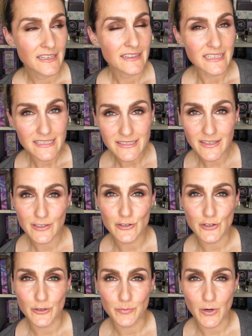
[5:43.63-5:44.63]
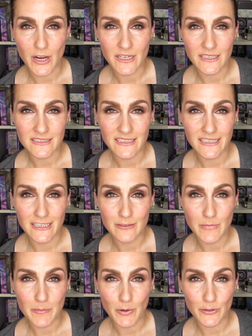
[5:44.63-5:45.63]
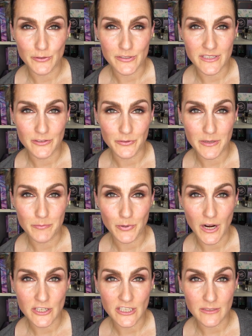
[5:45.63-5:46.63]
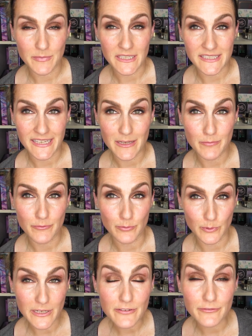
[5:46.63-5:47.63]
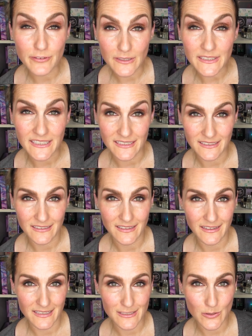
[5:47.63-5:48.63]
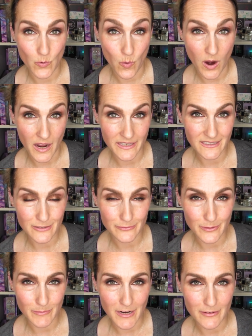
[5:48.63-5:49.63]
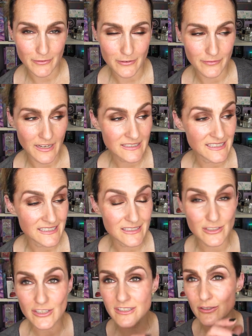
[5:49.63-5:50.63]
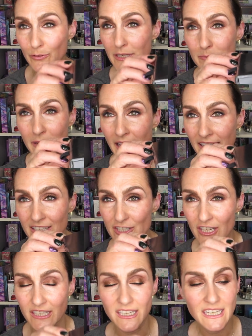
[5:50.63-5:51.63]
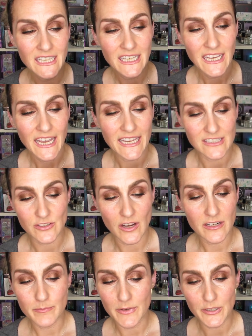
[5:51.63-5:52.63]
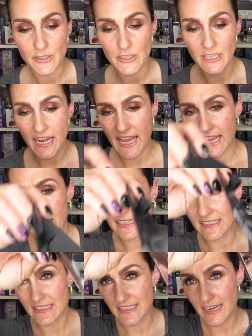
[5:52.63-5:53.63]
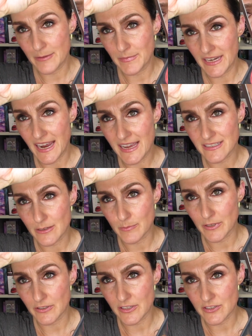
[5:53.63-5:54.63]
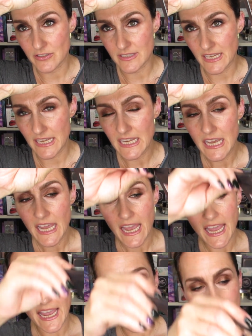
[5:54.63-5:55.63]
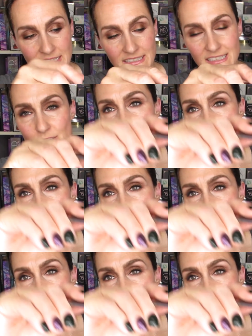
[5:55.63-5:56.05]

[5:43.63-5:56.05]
the signature product in my Partners in Cream project, because I keep refilling this quad from Cover FX. It's just great packaging. It's got a mirror, and it has a mirror, I should say, and it's